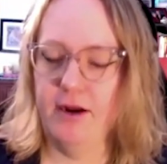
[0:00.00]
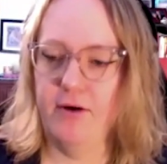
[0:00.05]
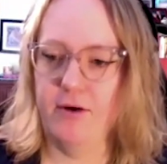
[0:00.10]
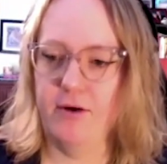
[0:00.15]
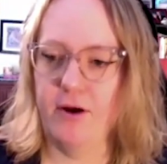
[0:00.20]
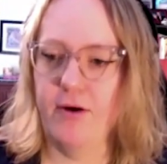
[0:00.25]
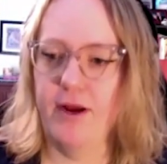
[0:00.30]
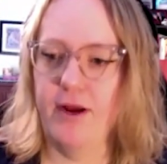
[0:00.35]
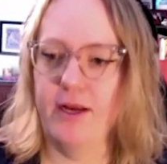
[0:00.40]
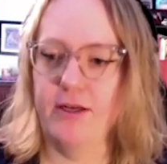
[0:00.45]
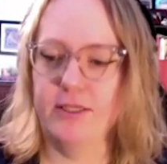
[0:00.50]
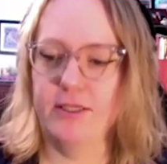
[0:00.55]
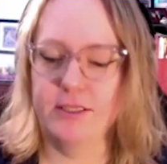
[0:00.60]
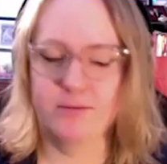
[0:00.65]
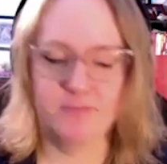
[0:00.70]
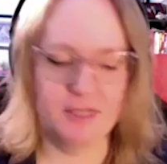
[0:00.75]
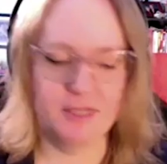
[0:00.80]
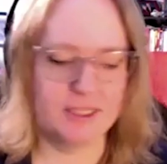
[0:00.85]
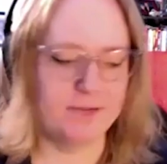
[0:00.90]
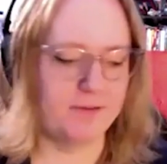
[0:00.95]
going
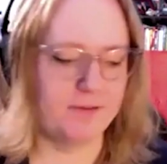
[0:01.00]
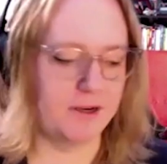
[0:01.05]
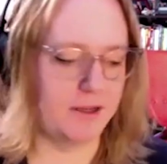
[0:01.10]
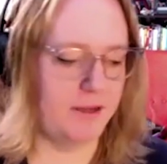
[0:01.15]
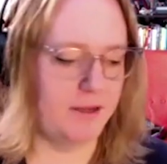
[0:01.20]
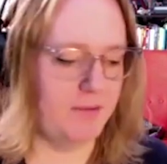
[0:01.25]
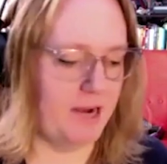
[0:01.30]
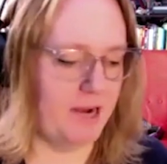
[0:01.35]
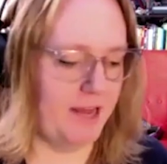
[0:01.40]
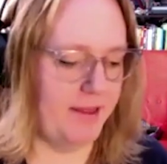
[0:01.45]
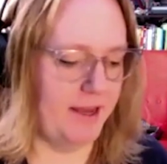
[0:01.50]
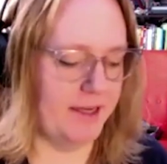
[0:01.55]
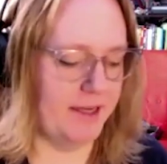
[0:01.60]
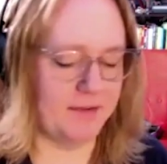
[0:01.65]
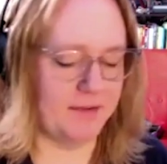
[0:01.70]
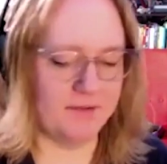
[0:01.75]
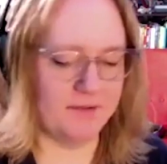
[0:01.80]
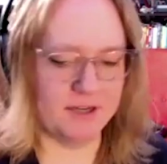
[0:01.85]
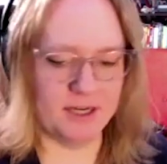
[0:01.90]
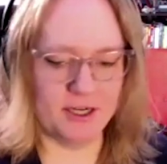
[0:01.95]
specifically by that
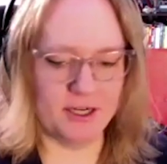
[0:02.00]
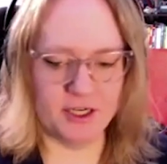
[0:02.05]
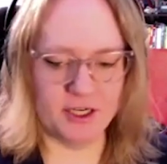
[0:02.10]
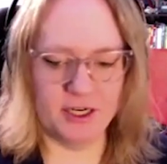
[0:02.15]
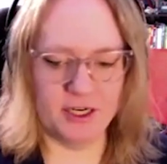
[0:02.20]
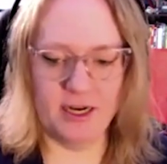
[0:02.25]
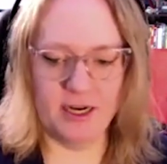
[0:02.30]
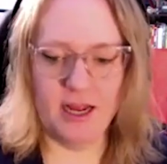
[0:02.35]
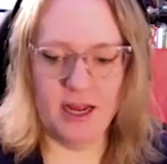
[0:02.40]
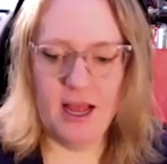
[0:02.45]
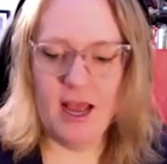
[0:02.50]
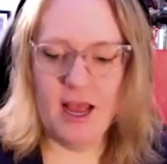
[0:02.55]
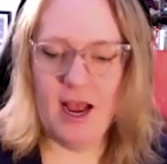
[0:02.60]
definition.